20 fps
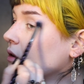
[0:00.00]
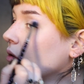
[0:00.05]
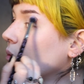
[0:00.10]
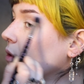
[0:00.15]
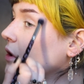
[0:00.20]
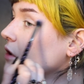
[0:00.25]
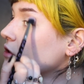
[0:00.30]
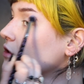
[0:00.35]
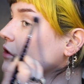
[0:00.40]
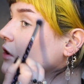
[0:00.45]

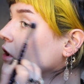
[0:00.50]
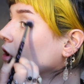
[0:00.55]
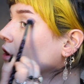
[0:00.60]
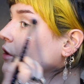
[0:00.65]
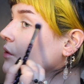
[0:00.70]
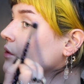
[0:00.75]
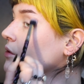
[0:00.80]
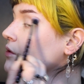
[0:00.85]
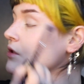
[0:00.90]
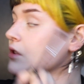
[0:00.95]
Also gonna
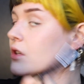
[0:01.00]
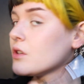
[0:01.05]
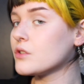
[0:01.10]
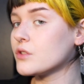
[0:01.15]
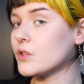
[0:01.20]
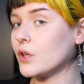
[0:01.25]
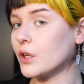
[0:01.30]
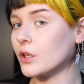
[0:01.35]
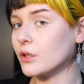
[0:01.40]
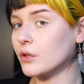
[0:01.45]
use
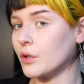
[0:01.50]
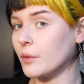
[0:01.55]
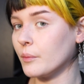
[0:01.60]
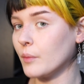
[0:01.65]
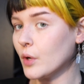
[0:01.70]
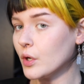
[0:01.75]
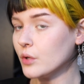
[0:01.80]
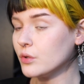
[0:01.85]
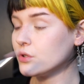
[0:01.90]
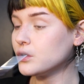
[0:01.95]
circular
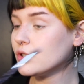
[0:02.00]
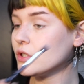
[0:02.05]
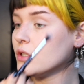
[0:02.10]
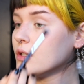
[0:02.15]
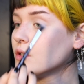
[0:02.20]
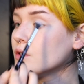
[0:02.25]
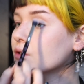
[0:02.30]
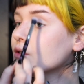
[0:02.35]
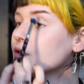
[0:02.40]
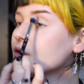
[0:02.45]

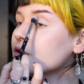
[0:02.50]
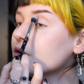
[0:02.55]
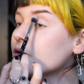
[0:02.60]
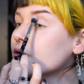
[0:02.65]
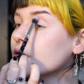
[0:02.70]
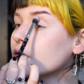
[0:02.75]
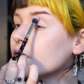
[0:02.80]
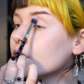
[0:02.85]
motions